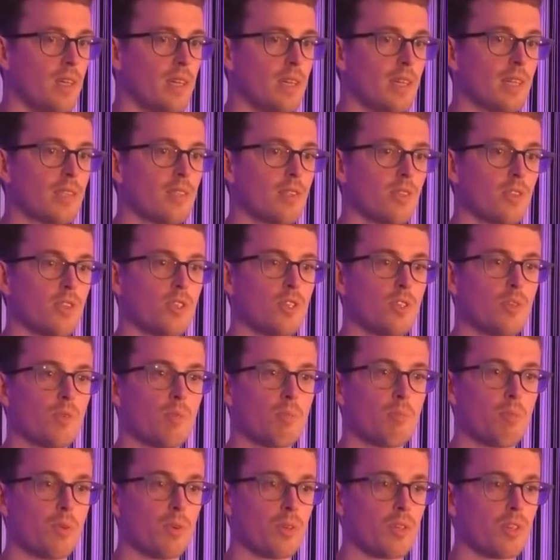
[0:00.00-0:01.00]
It's also
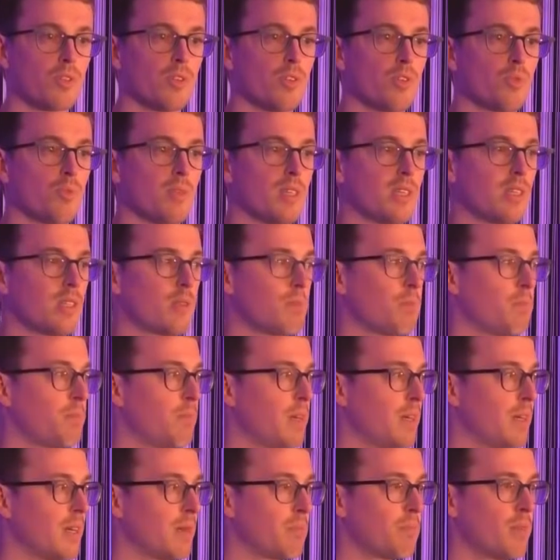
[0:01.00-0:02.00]
important to switch
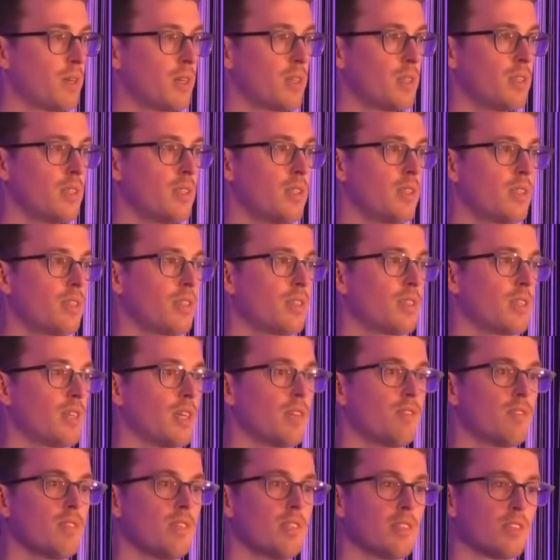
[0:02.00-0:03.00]
pairing partners.
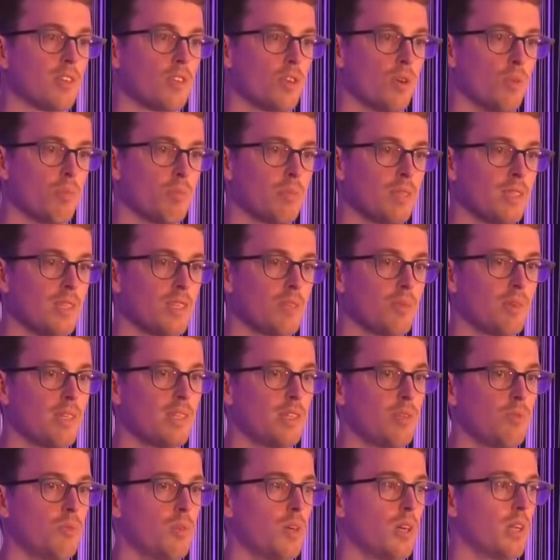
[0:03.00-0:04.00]
I've seen some companies where
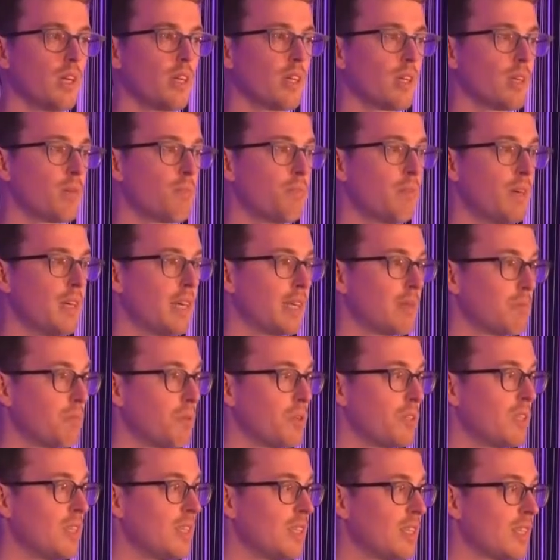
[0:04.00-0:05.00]
there were like pairing
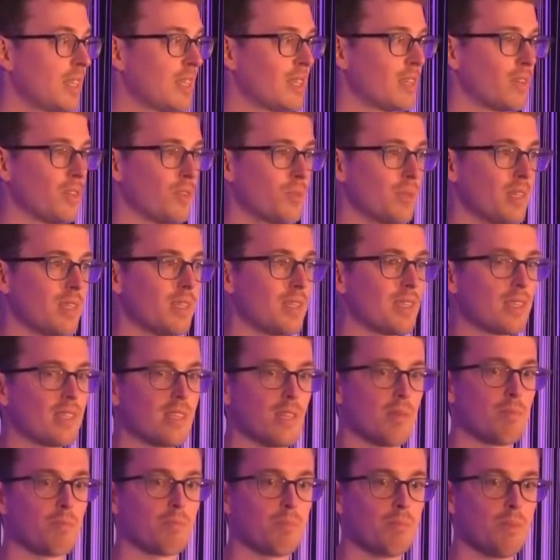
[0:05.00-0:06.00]
buddies and always the
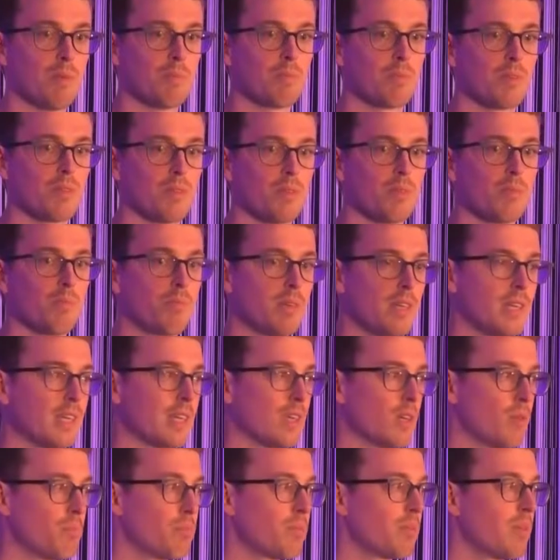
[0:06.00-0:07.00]
same people pairing
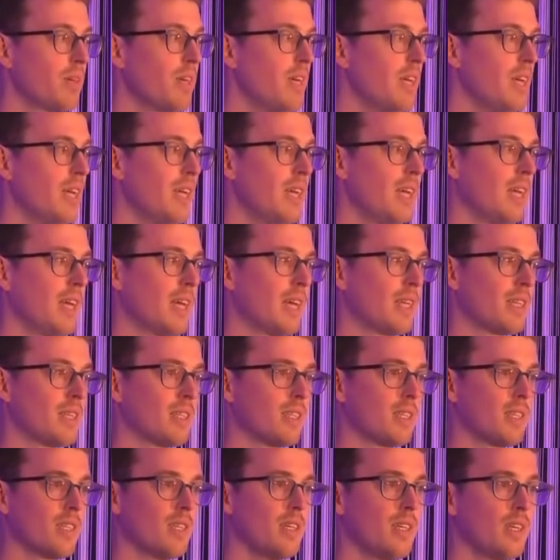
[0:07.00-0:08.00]
up.
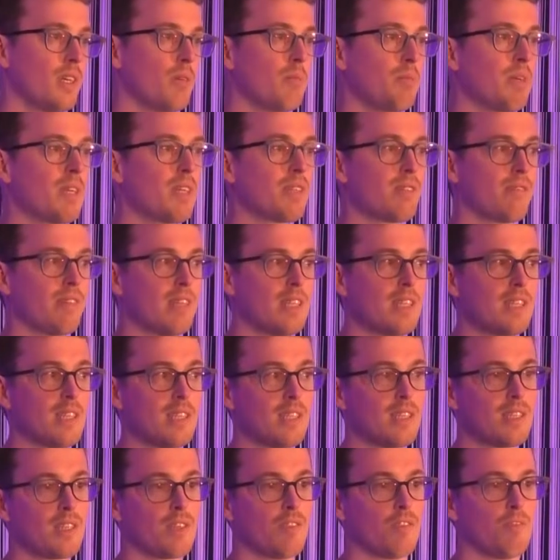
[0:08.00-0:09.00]
And a big
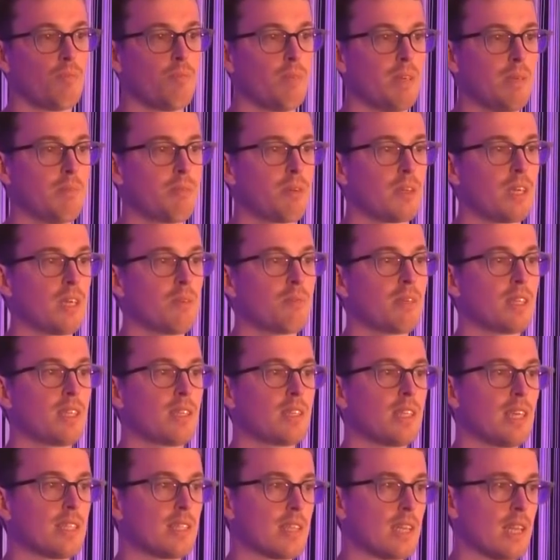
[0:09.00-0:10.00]
advantage of pair programming is
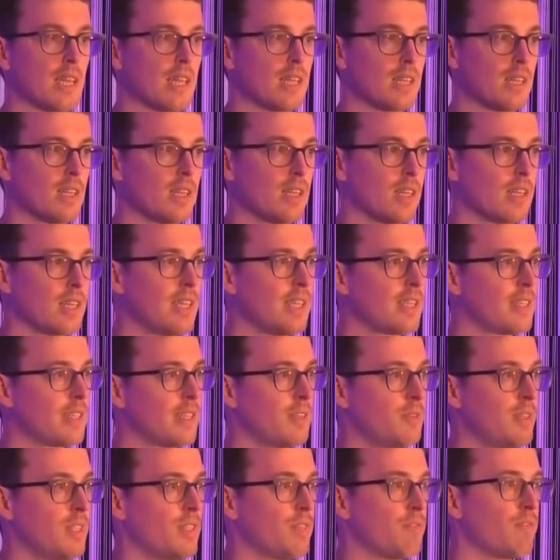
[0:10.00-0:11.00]
getting
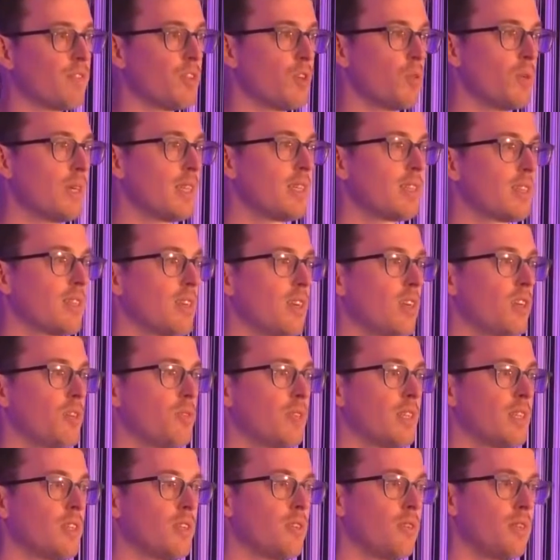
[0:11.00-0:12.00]
rid of knowledge
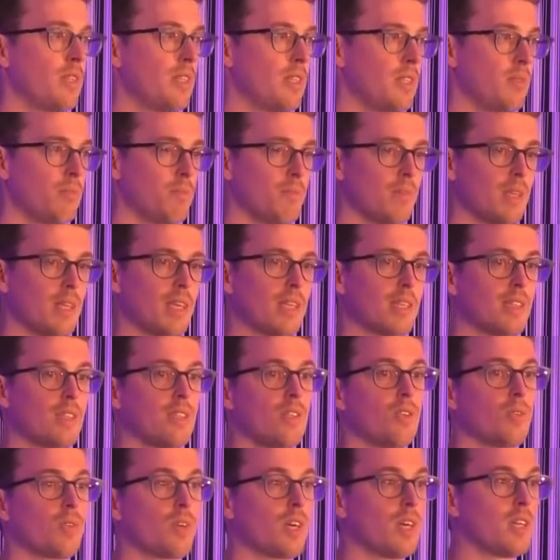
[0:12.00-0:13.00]
silos in your team, and
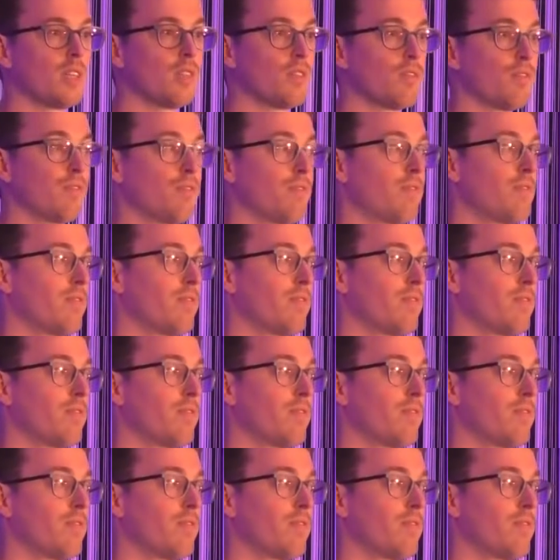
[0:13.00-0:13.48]
you kind of